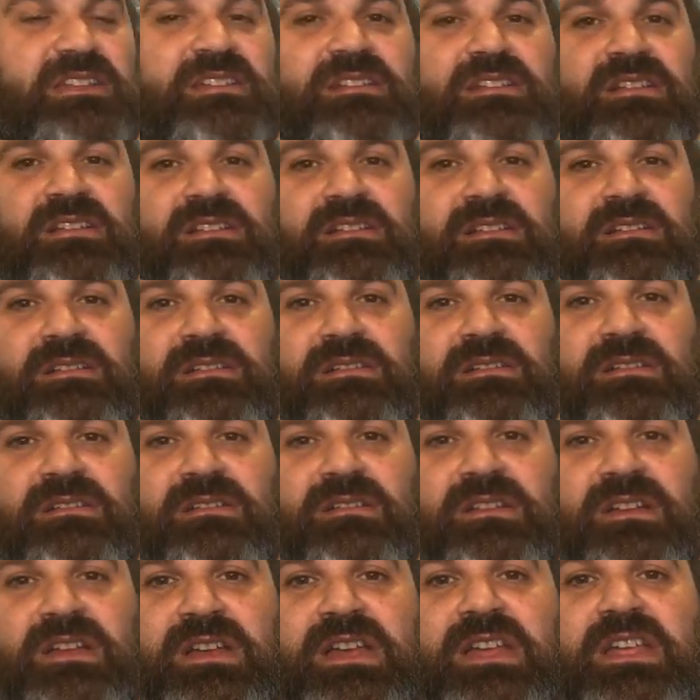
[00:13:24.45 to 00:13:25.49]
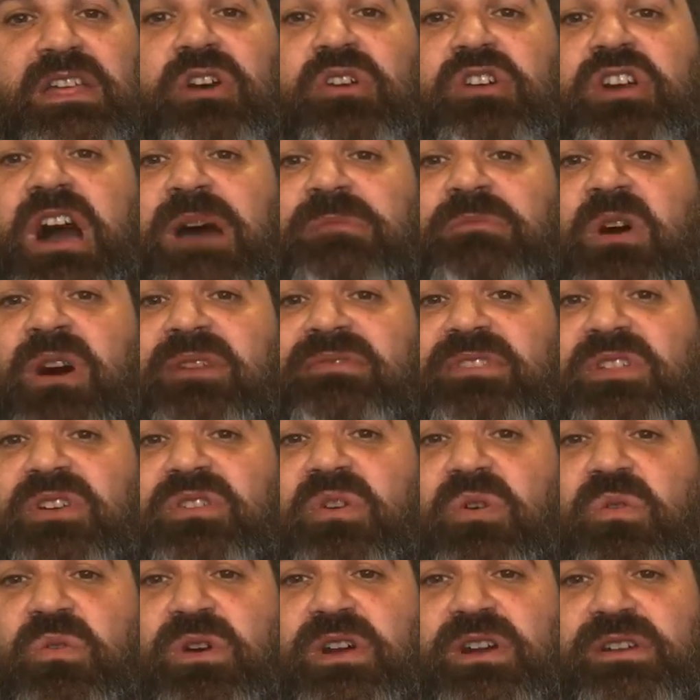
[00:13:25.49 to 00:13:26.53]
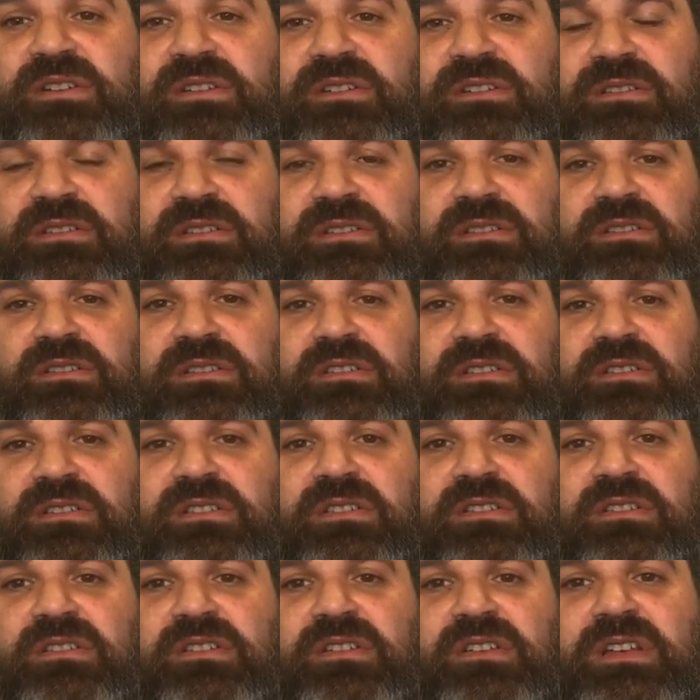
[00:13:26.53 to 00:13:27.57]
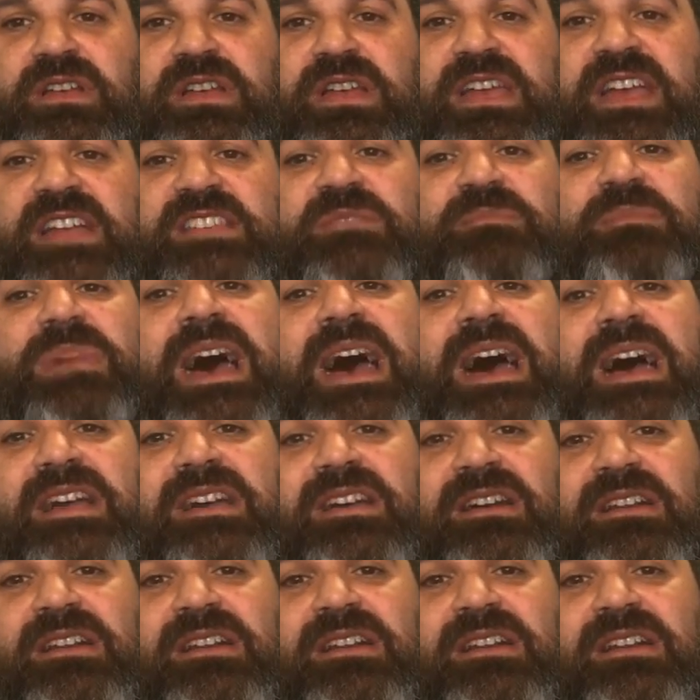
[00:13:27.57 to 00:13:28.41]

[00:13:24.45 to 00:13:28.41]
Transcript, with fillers: It'll come off of the chord, it's back.